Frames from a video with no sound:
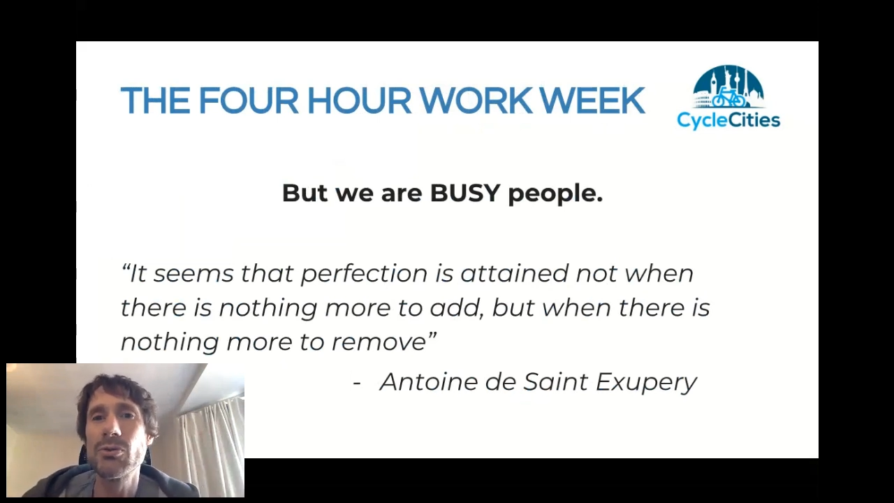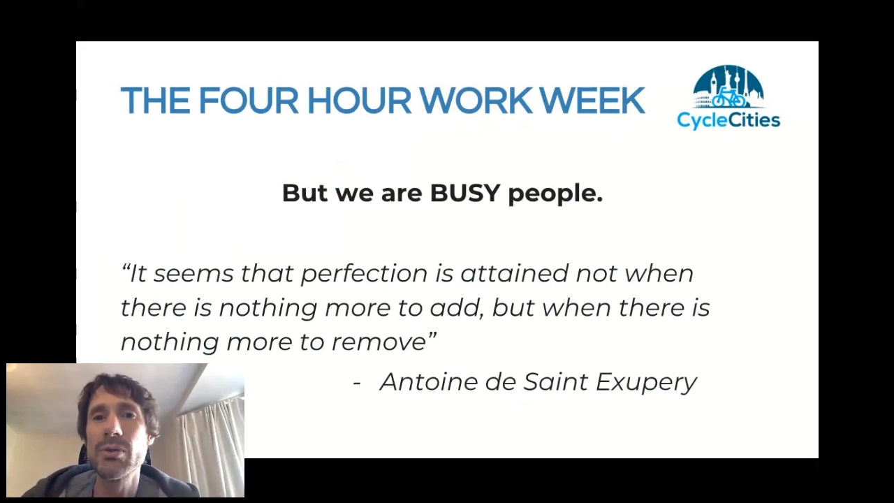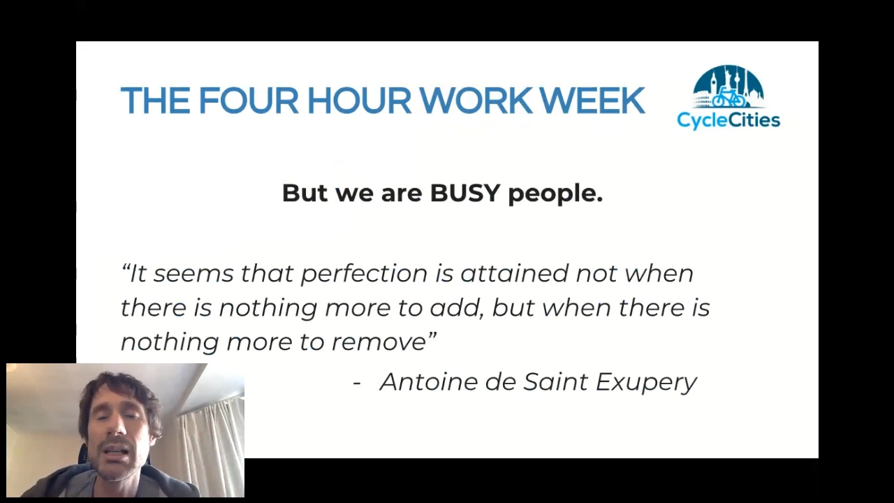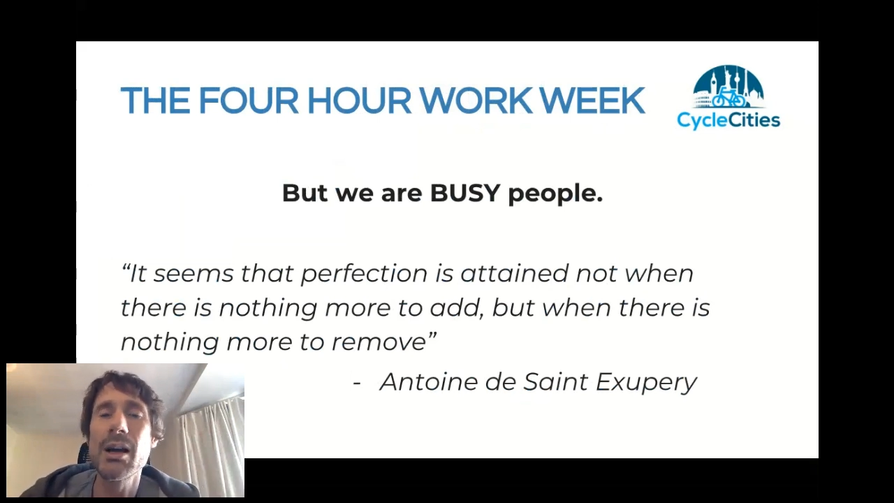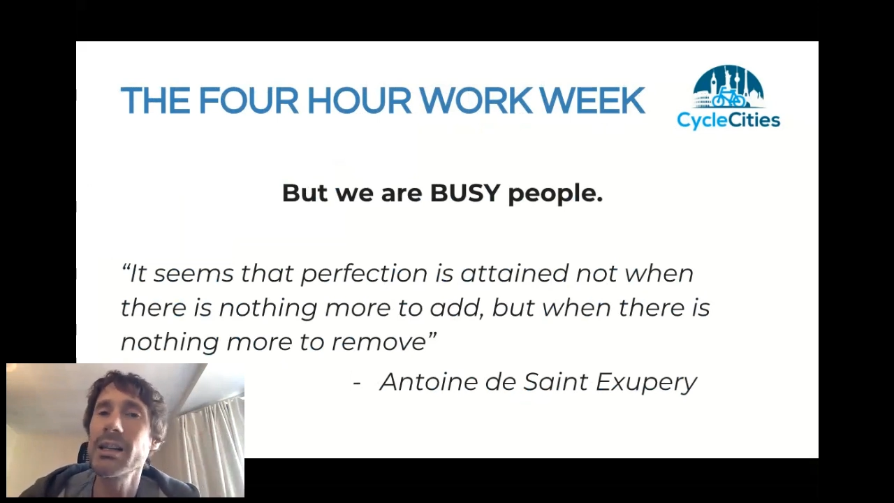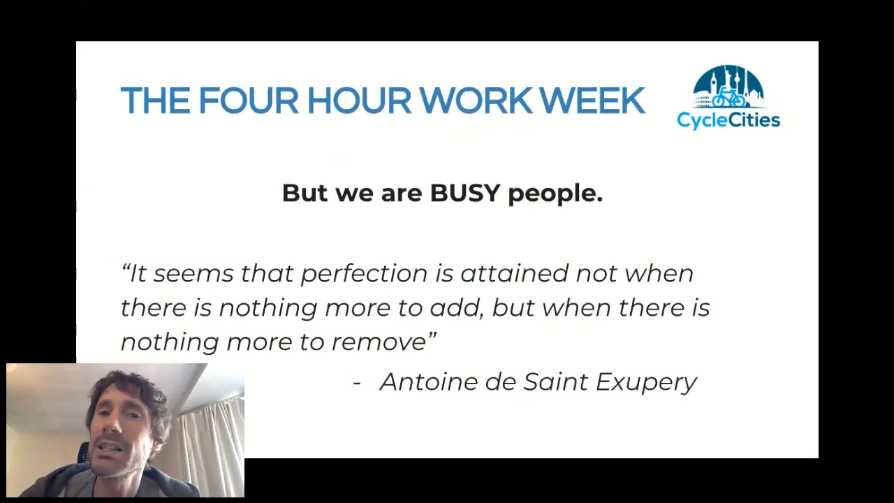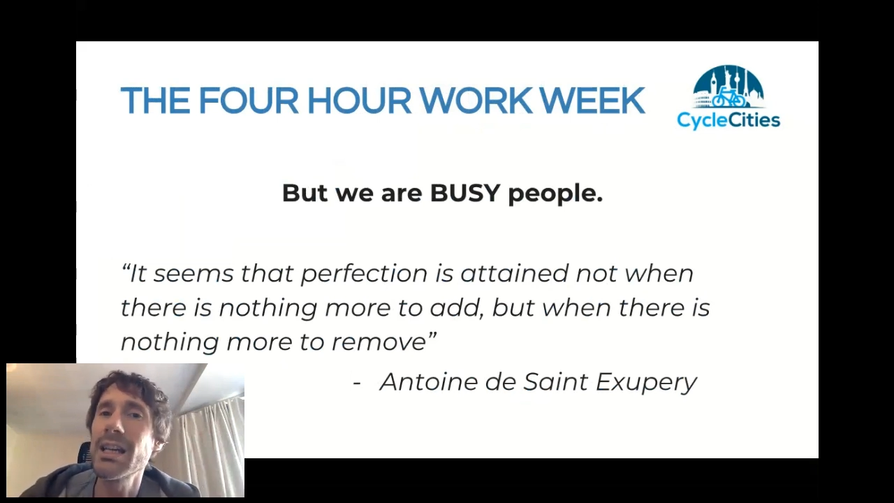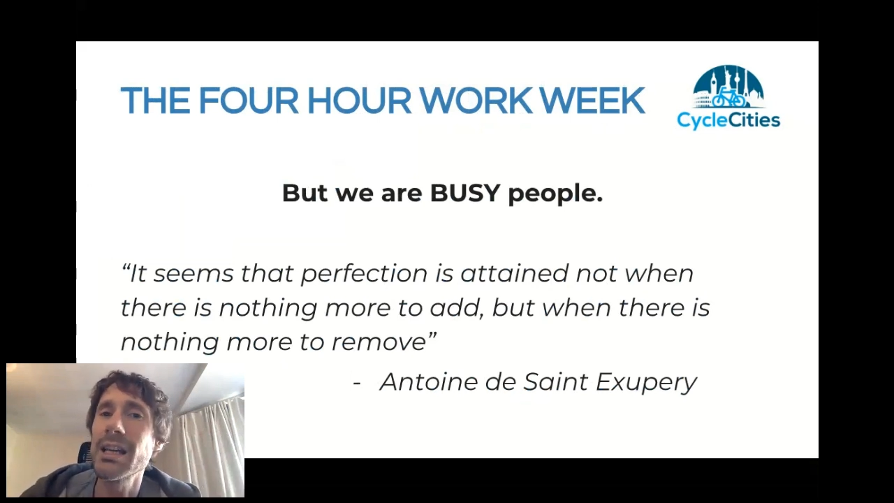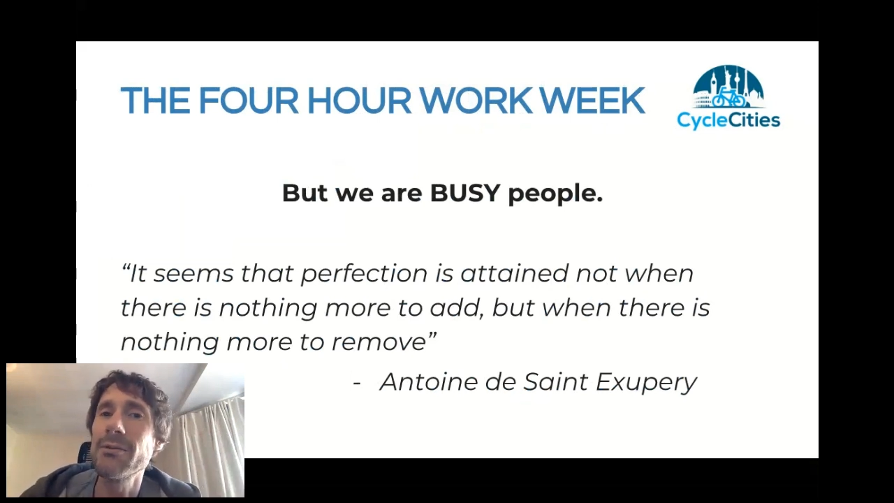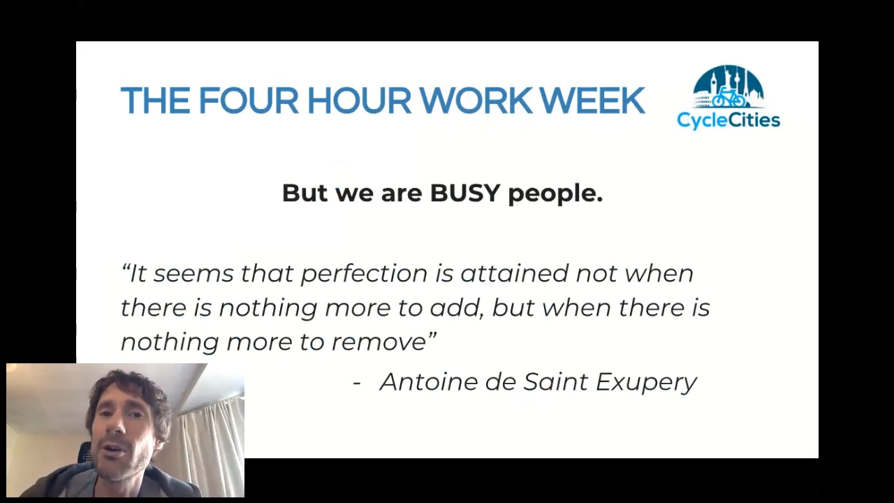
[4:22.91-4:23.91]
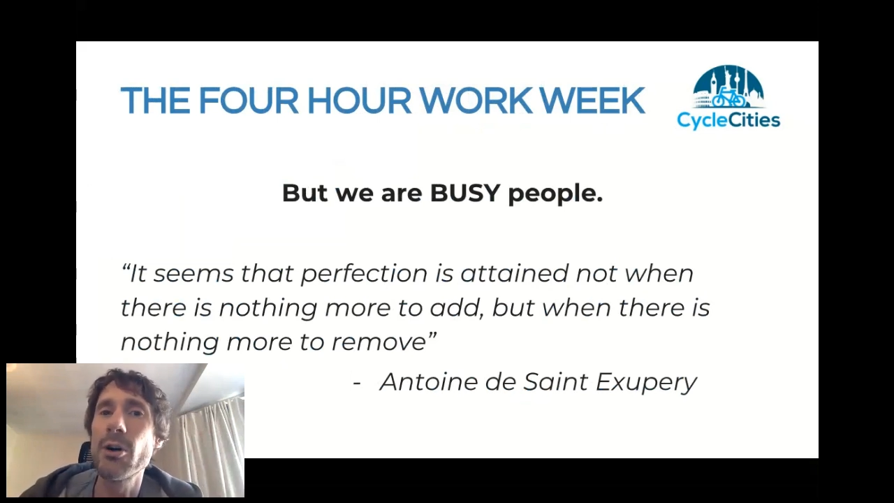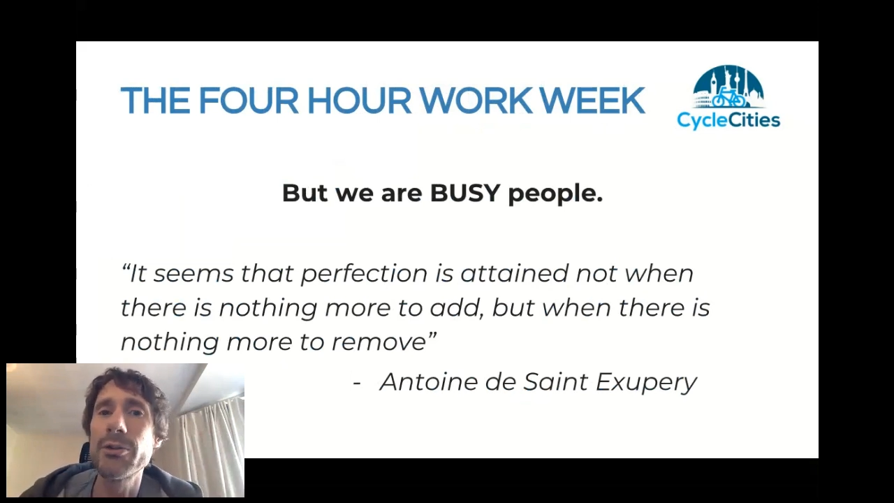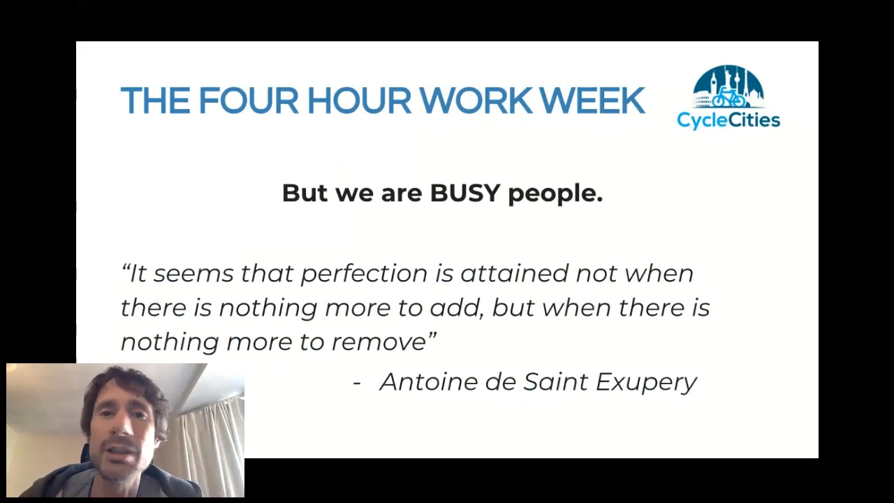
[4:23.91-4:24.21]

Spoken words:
really like to get involved